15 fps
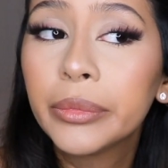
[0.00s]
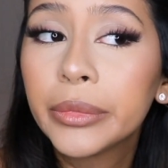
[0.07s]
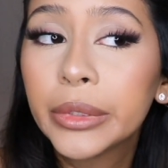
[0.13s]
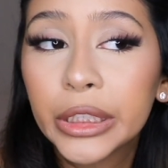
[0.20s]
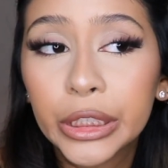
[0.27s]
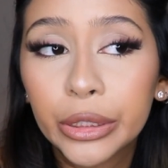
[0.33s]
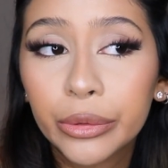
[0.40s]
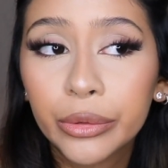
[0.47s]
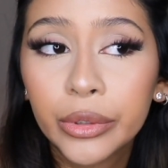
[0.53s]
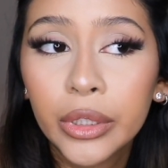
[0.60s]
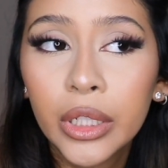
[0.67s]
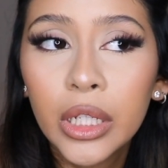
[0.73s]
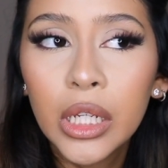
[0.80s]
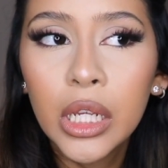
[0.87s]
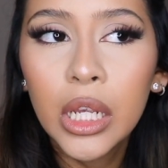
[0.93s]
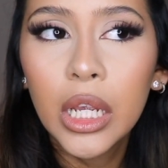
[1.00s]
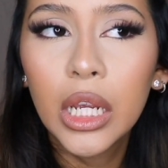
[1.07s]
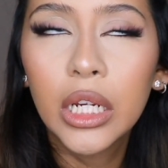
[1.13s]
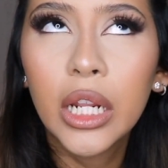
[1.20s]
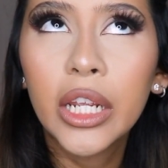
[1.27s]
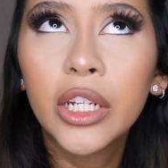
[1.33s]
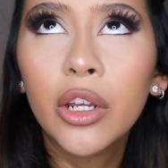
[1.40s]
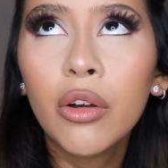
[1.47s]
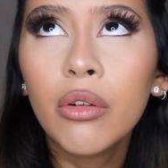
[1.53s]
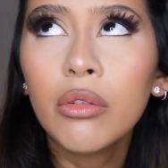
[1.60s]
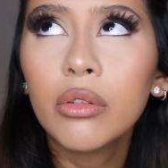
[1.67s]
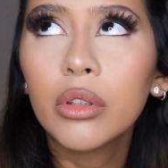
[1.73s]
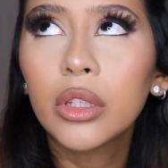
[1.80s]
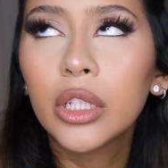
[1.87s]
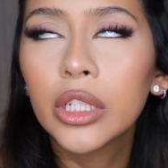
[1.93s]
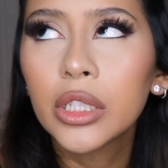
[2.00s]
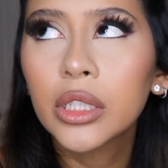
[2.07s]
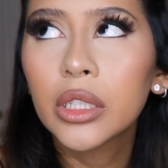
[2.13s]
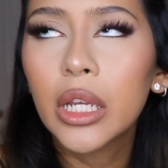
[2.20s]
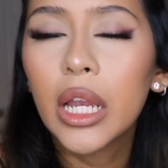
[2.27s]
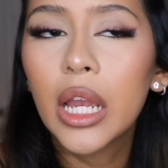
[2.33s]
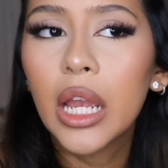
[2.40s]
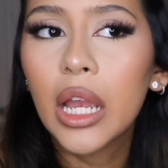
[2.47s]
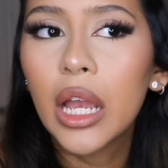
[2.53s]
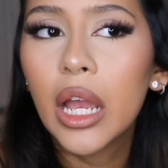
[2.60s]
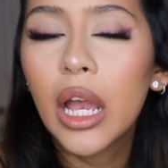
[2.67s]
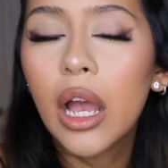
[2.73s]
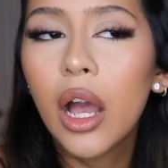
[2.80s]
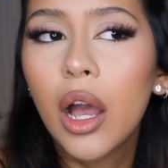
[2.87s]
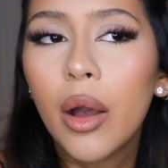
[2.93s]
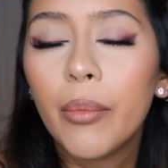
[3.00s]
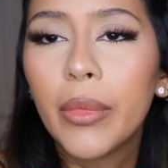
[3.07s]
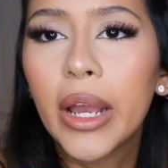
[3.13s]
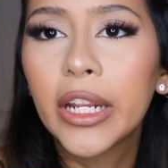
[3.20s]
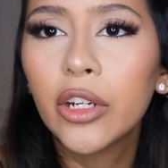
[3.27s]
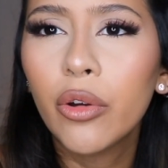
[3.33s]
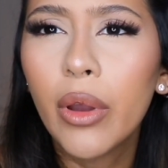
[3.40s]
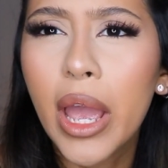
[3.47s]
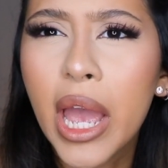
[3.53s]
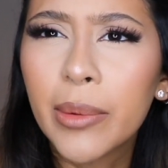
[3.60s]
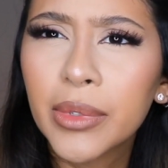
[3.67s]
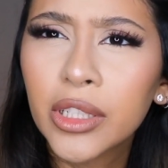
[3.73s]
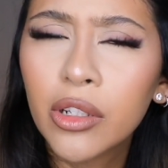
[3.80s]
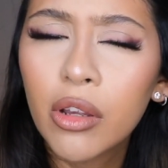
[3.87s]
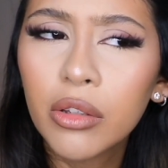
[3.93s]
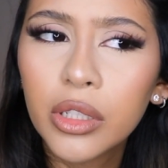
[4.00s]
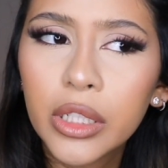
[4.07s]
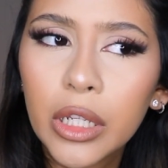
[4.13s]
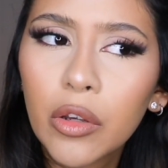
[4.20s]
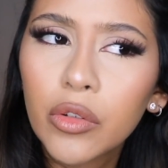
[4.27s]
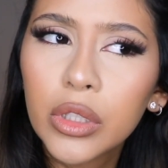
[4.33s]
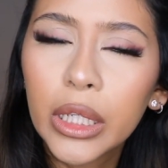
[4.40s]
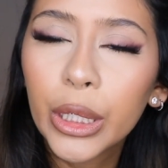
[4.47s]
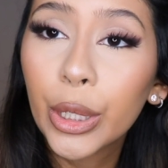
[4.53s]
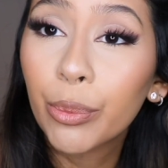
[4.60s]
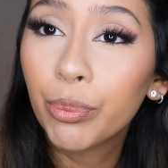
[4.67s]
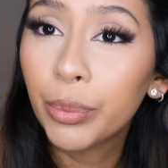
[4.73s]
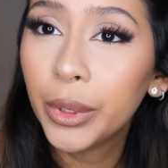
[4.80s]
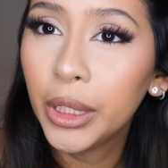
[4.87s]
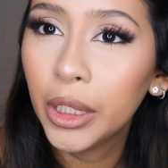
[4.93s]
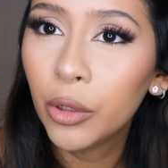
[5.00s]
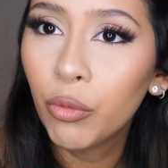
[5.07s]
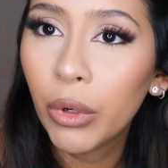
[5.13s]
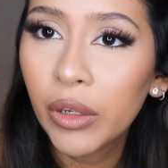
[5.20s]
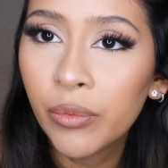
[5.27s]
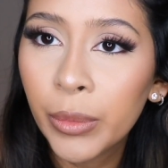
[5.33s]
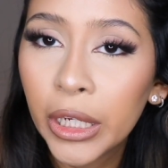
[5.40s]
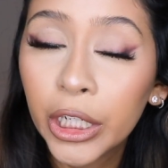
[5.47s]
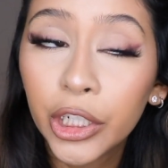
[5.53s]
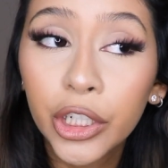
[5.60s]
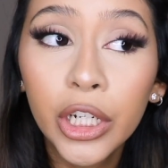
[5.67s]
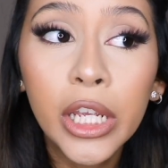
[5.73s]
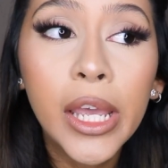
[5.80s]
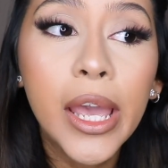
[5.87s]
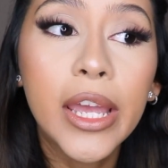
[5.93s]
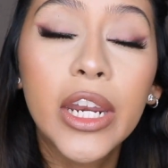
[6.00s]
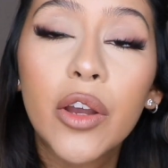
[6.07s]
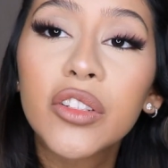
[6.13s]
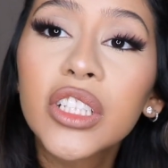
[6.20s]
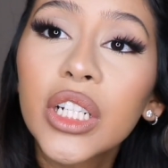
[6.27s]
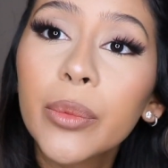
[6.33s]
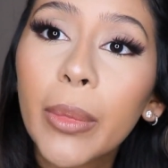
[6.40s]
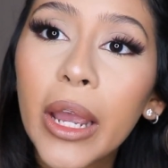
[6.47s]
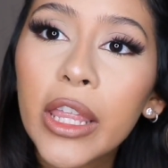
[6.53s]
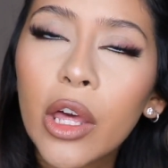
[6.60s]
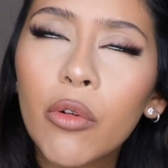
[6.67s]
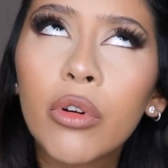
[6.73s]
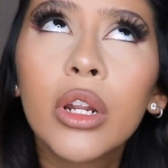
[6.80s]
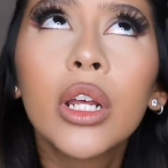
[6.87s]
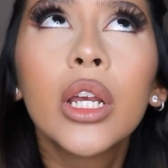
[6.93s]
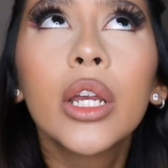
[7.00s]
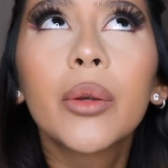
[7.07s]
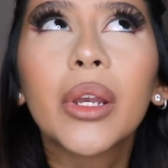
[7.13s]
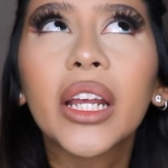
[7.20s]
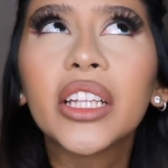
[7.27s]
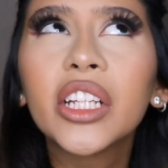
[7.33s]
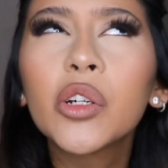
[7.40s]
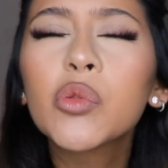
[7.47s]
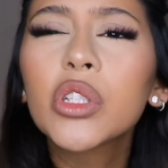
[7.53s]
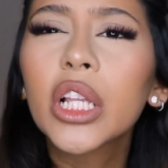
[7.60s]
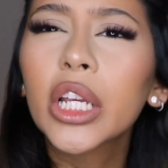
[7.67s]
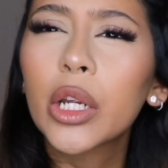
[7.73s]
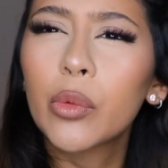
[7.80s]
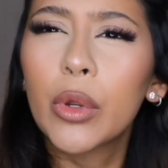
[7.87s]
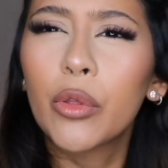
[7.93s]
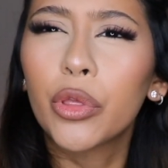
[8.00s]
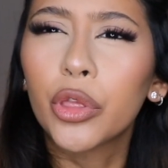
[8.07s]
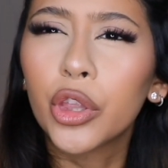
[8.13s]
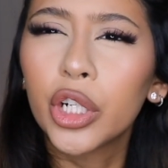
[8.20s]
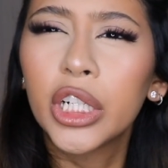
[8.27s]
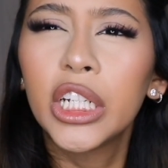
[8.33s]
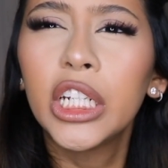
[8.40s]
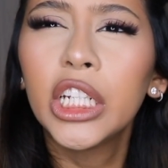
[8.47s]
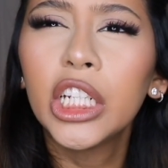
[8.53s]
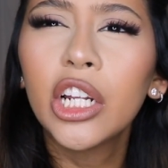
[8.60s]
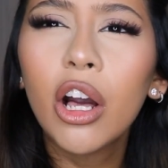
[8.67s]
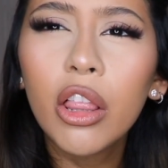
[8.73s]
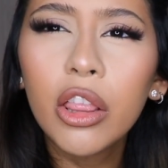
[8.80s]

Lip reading: So, and I know there's I know Amazon sells like a pink wave maker, and I was gonna buy that one. I think it was like around $30.